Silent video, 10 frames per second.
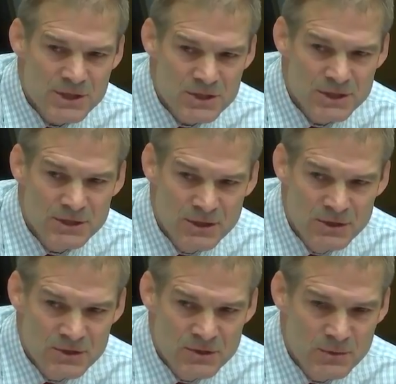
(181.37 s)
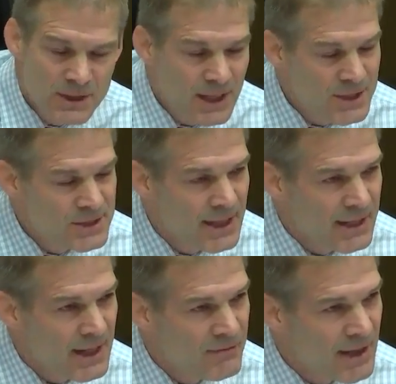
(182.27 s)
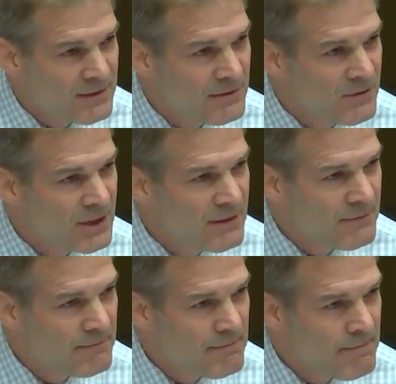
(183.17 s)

position to engage in that kind of activity?